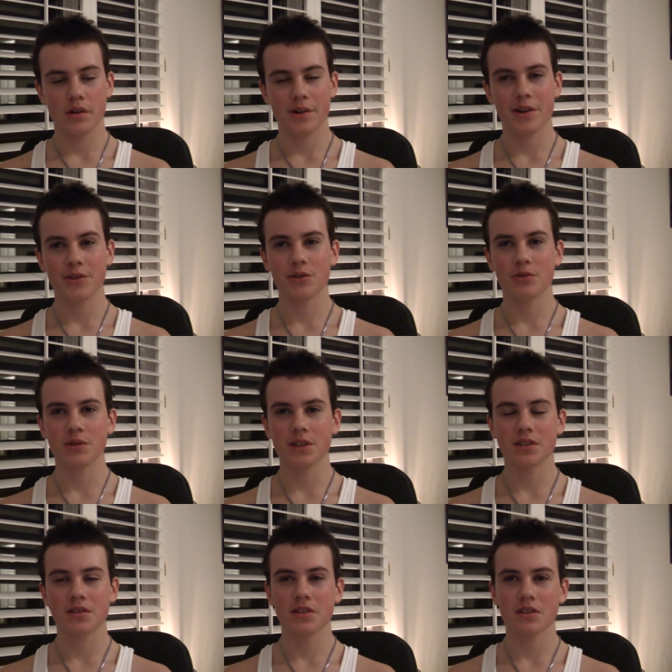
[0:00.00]
around two
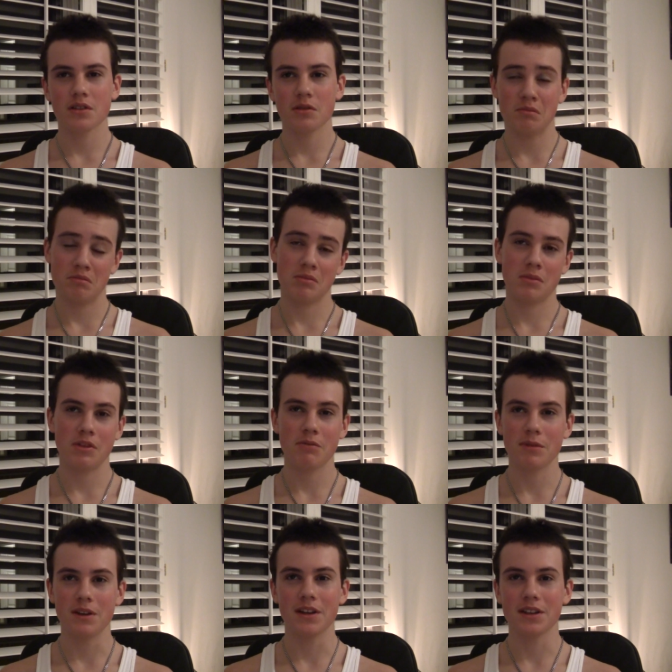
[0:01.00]
weeks of this. It's
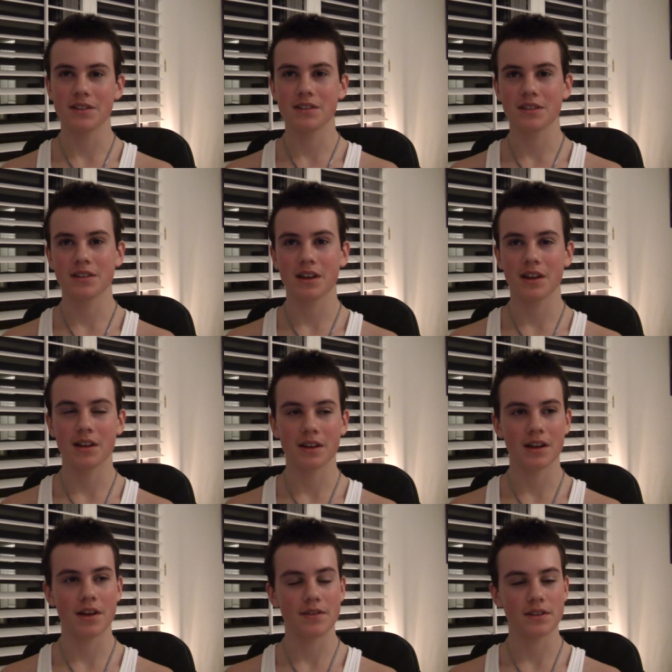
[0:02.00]
been nice.
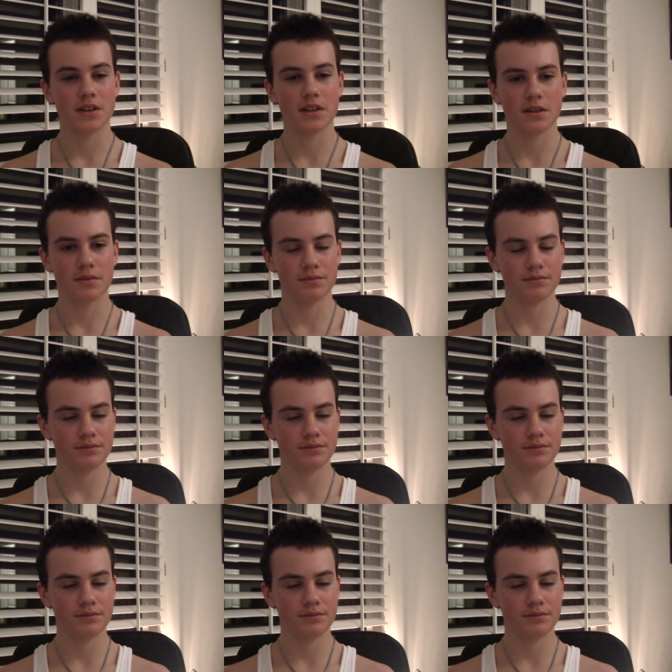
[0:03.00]
Uh, I've seen